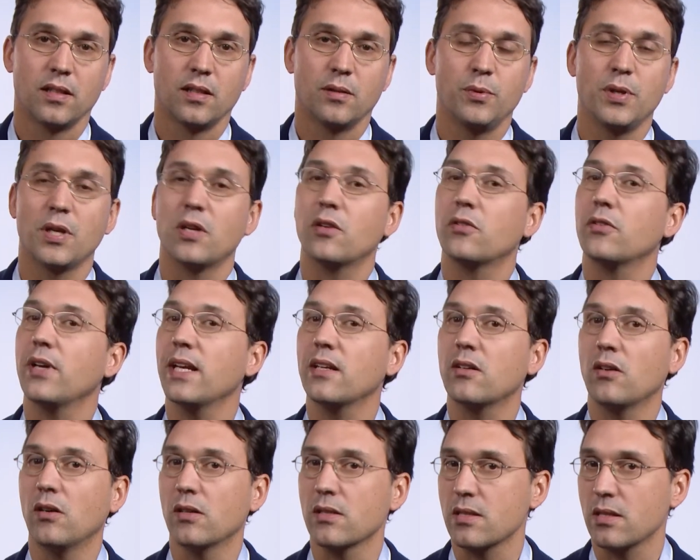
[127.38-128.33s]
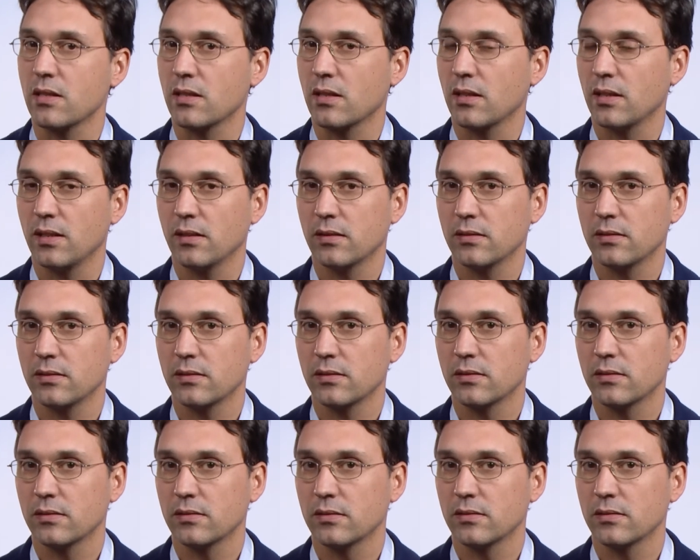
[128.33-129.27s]
We create constantly,
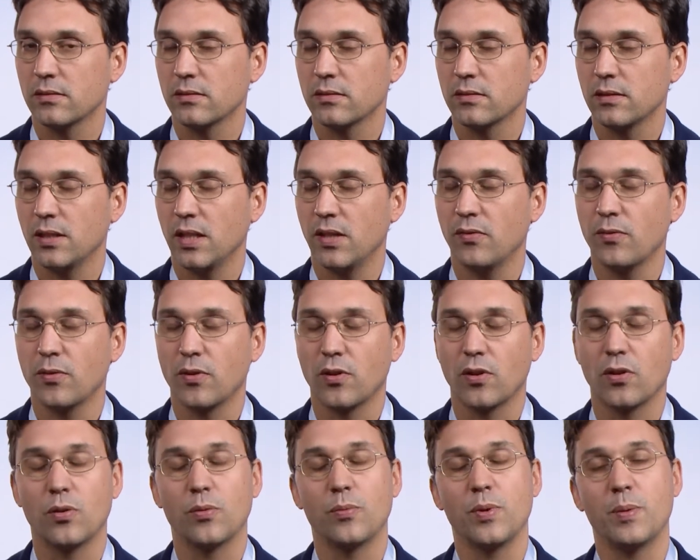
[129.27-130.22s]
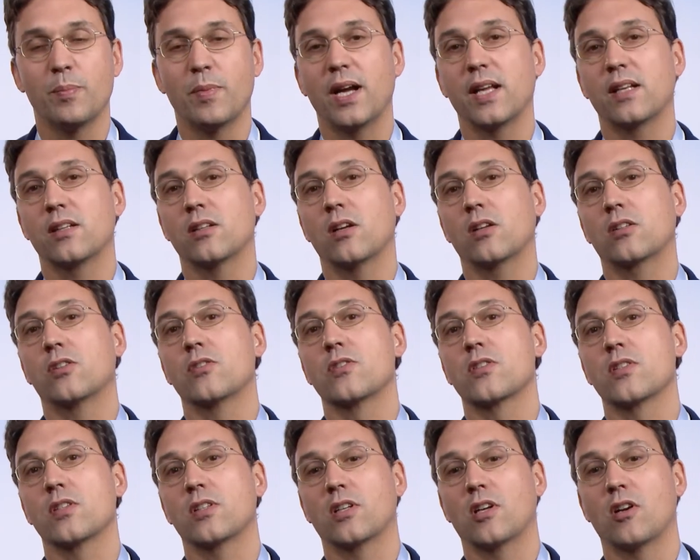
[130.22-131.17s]
even though we might not
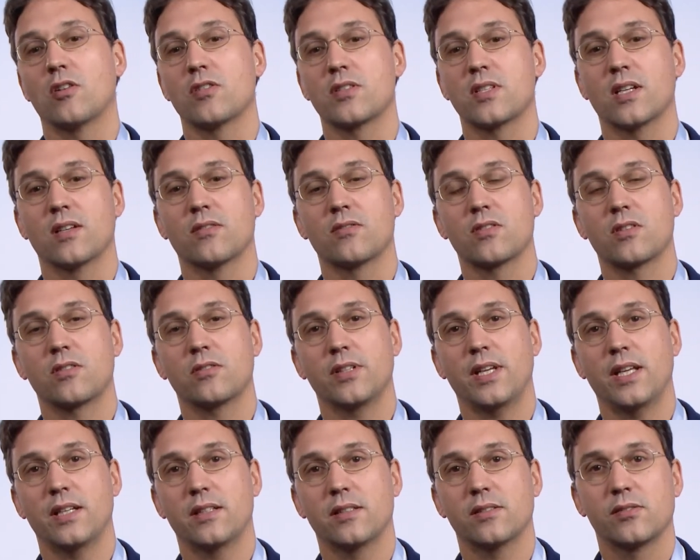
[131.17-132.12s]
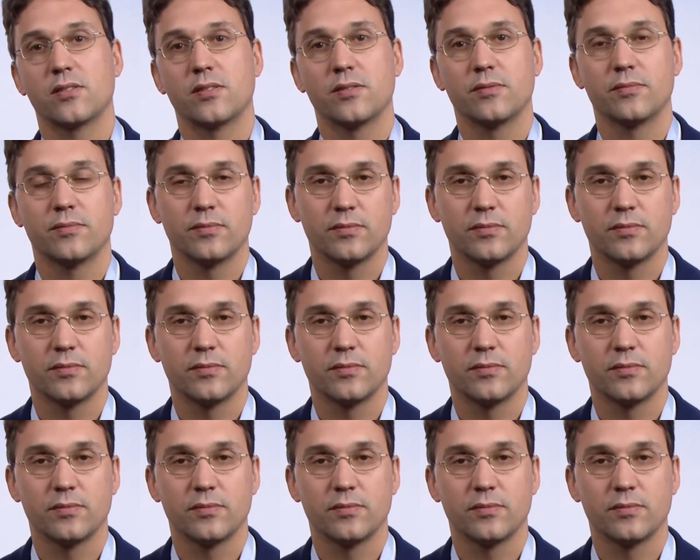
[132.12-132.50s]
consider ourselves creatives.